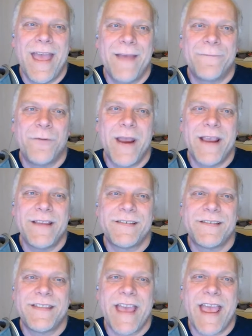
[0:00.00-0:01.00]
Frank
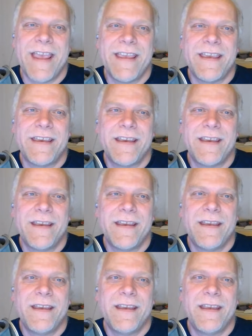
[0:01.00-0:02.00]
says thank
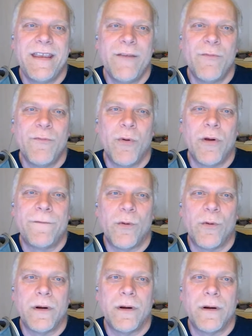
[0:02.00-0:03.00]
eWorld
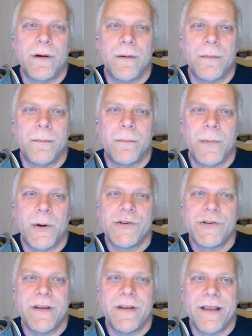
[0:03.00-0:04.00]
for
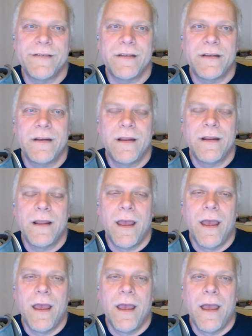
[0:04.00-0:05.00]
merchandising.
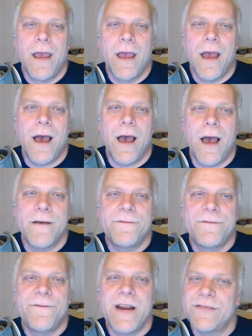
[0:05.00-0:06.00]
Uh,
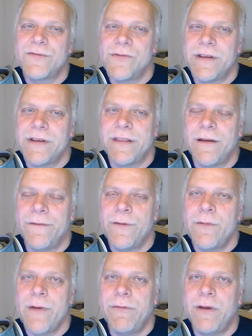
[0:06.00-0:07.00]
funny story there.
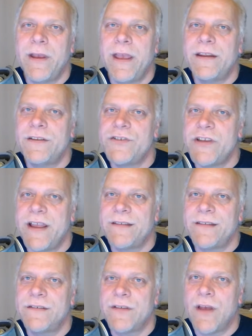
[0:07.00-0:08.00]
If you ever get a
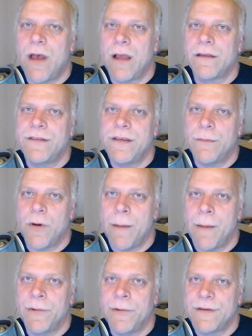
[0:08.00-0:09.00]
chance to talk to Tim
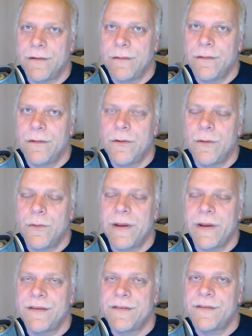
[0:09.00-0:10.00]
Robertson,
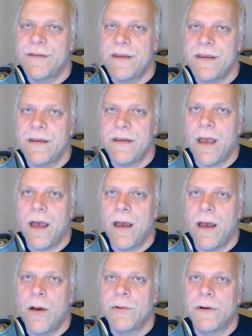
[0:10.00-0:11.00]
who is the
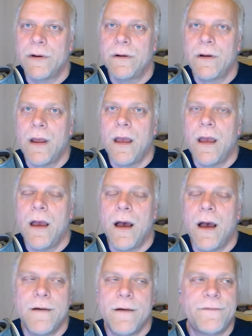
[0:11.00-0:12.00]
uh, owner
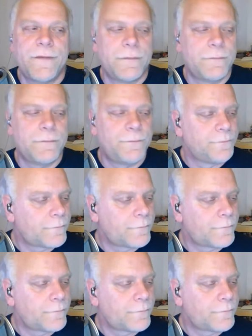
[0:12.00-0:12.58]
of